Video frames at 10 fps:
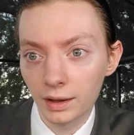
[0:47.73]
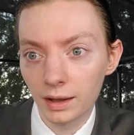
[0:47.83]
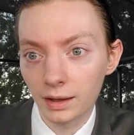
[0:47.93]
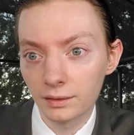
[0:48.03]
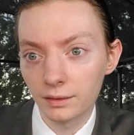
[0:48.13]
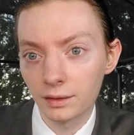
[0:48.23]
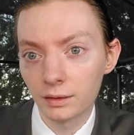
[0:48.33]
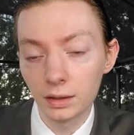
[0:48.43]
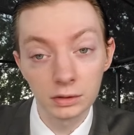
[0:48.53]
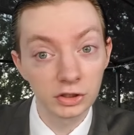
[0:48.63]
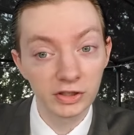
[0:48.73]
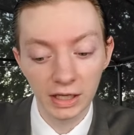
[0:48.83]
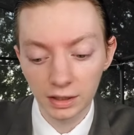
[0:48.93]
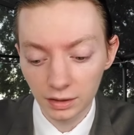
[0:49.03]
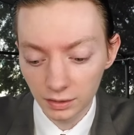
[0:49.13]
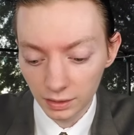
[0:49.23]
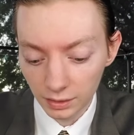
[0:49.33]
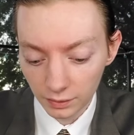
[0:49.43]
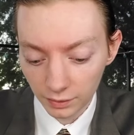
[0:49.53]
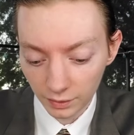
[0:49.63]
And just taking in
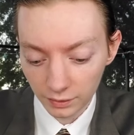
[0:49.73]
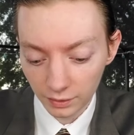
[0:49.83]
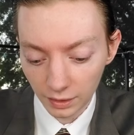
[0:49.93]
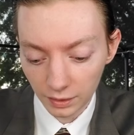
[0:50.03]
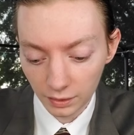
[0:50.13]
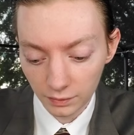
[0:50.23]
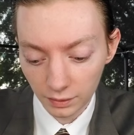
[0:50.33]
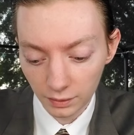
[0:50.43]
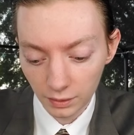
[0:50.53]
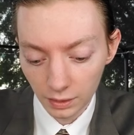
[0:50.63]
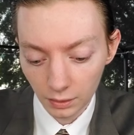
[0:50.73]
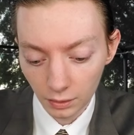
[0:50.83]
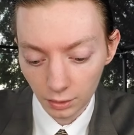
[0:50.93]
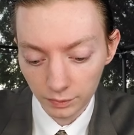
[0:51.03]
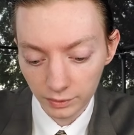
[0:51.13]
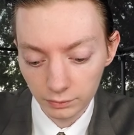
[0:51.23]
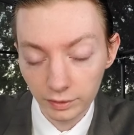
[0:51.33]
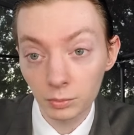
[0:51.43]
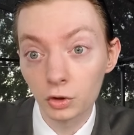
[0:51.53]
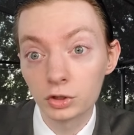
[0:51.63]
the sunset, and hopefully with
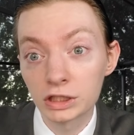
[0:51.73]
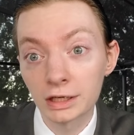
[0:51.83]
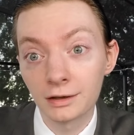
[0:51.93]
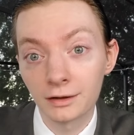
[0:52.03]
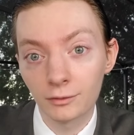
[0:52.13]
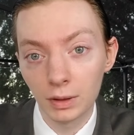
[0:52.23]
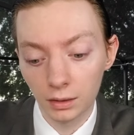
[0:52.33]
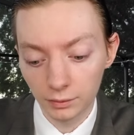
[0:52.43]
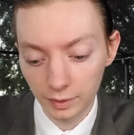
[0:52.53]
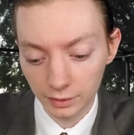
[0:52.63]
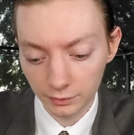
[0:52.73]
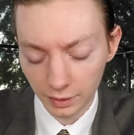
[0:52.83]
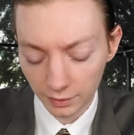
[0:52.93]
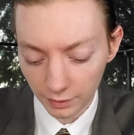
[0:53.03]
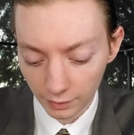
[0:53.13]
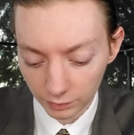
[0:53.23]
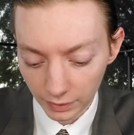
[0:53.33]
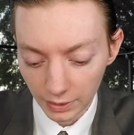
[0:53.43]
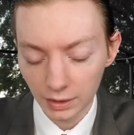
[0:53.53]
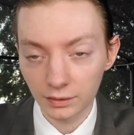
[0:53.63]
some good chicken as well, right? Don't they say
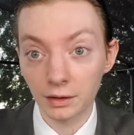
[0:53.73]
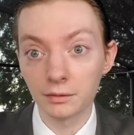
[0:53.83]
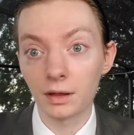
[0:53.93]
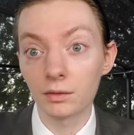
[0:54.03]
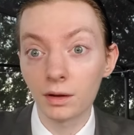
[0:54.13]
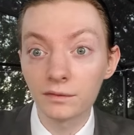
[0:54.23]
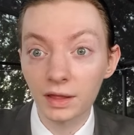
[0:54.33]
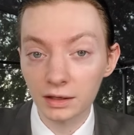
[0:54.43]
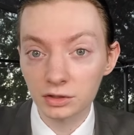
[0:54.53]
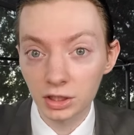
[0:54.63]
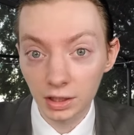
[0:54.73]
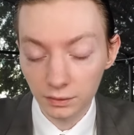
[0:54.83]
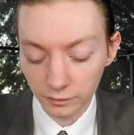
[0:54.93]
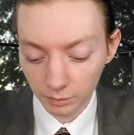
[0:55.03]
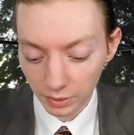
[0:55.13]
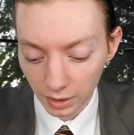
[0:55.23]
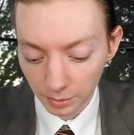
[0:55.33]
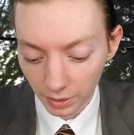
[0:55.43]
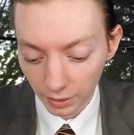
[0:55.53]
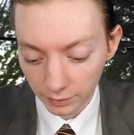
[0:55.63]
they love that chicken from
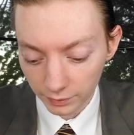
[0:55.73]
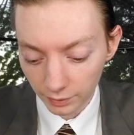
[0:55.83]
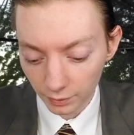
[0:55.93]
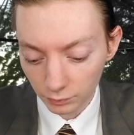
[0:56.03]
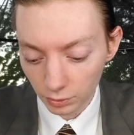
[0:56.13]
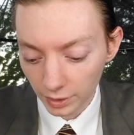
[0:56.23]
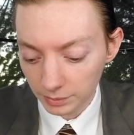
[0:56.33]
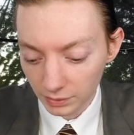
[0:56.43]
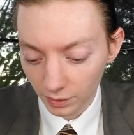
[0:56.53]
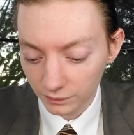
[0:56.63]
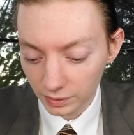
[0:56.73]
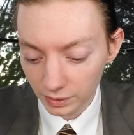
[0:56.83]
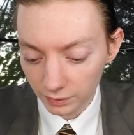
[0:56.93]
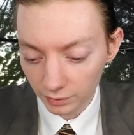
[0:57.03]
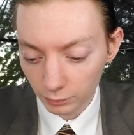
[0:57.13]
Popeyes, so will I be loving this?